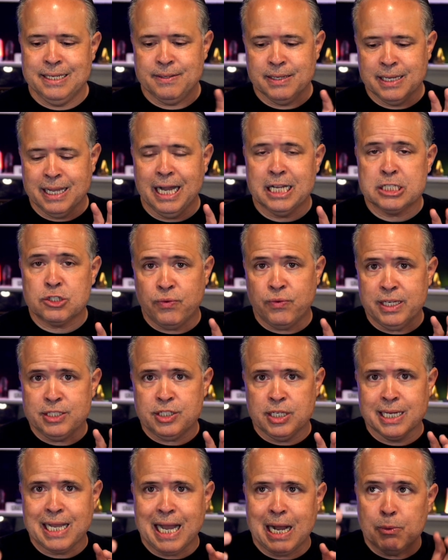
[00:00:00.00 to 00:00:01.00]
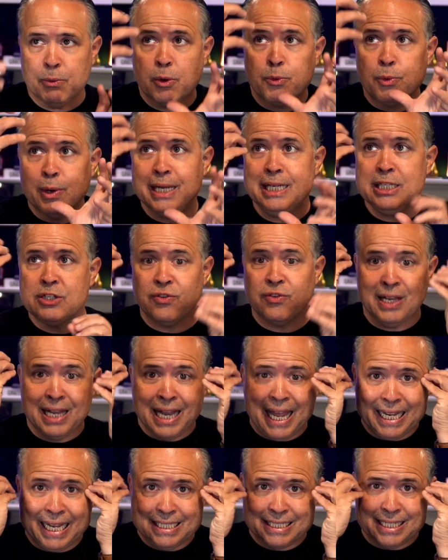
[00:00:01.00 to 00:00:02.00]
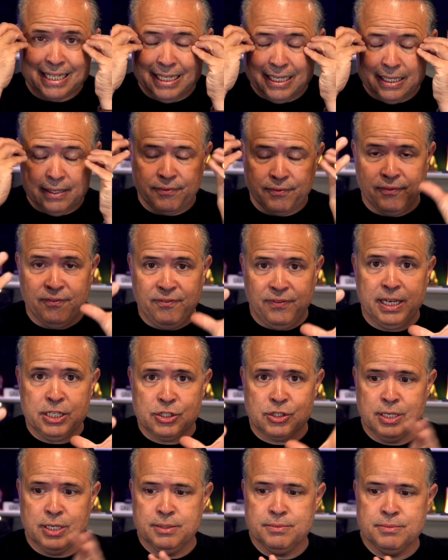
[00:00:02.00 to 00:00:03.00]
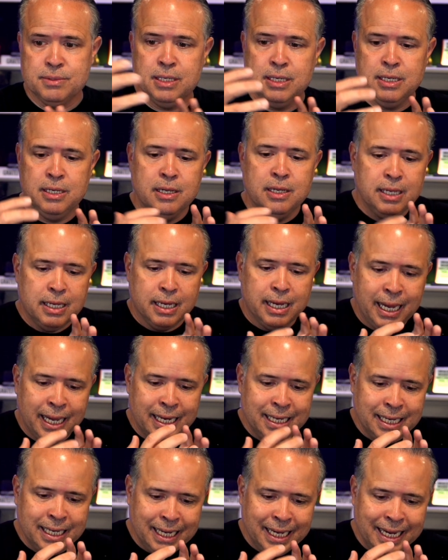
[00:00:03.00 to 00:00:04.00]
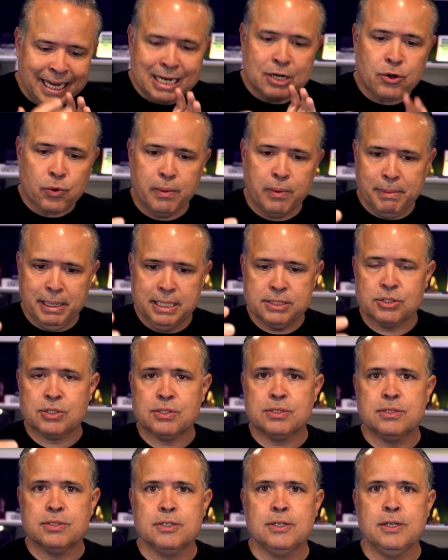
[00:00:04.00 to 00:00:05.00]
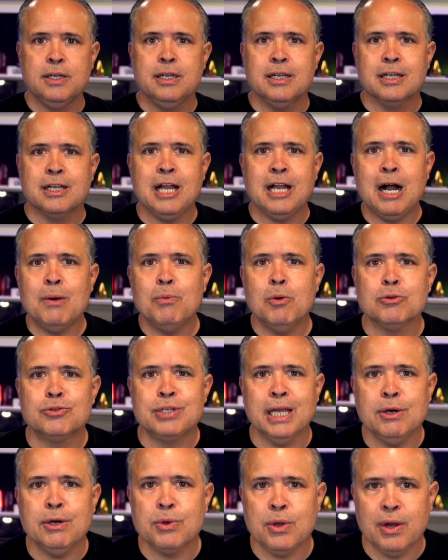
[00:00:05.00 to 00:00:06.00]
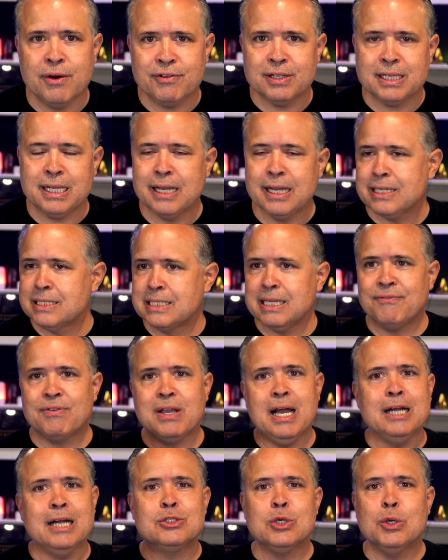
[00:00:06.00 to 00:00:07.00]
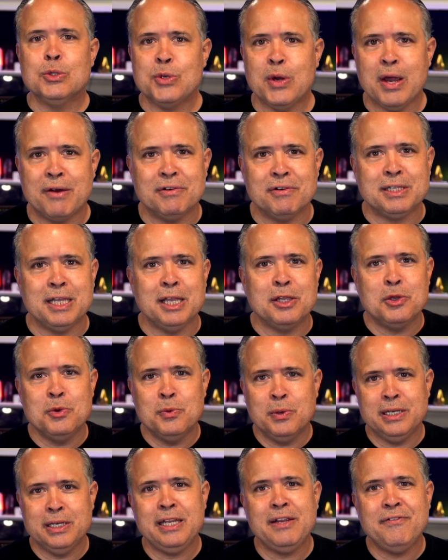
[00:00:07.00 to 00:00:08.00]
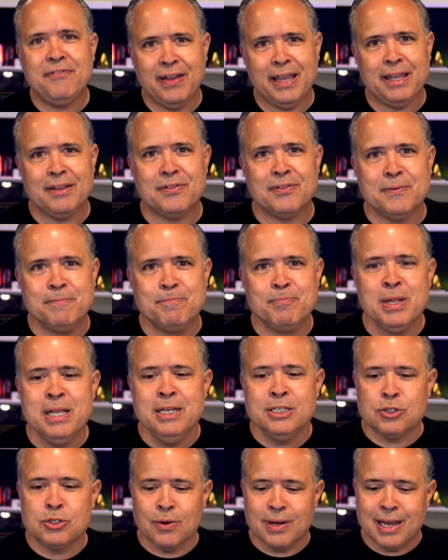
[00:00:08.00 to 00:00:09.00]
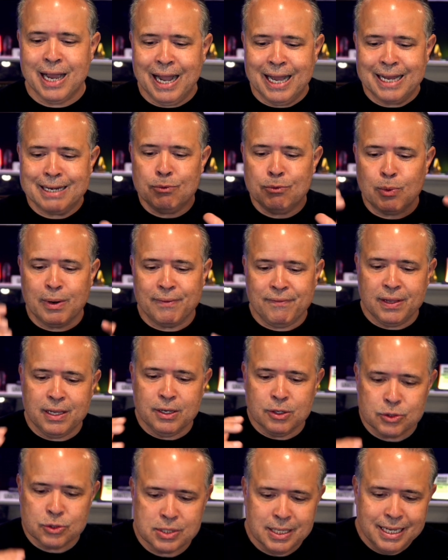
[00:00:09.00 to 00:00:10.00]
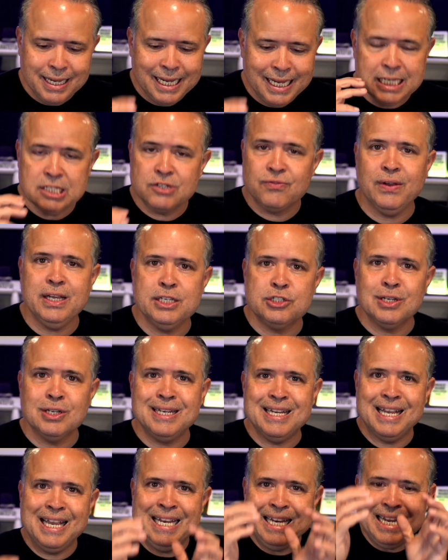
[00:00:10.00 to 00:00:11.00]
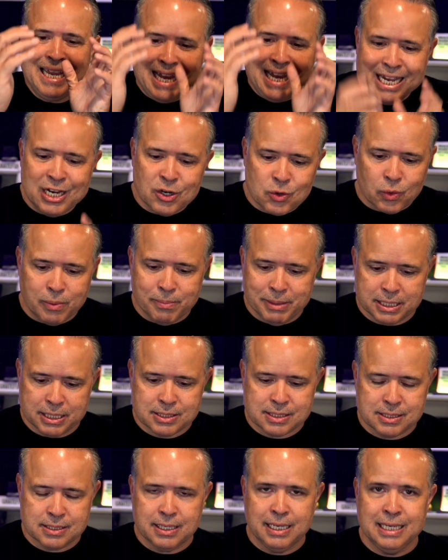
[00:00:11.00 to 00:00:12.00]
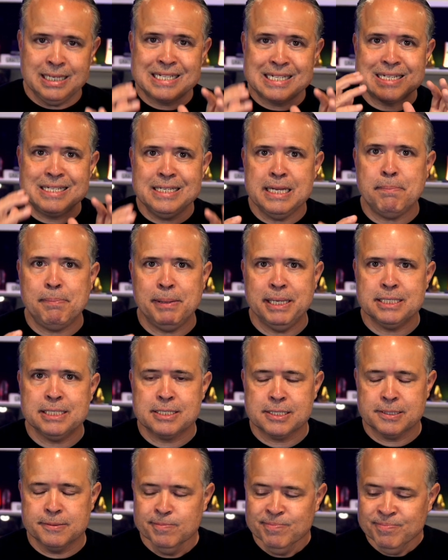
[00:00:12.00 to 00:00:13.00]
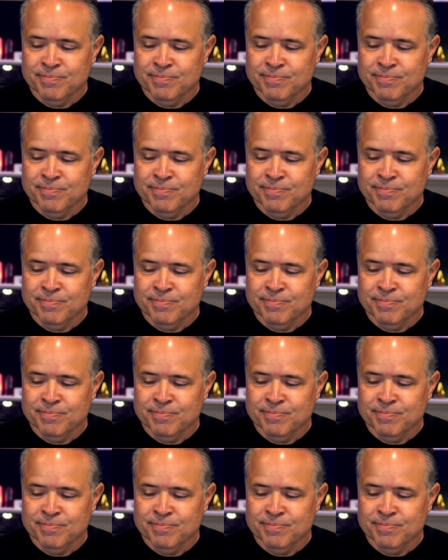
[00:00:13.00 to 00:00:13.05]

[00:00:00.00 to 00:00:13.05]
God's vision, God will release light, vision, and increments. God won't tell you everything, because if God told you everything, you wouldn't need faith. So God reveals his vision in increments, in snippets.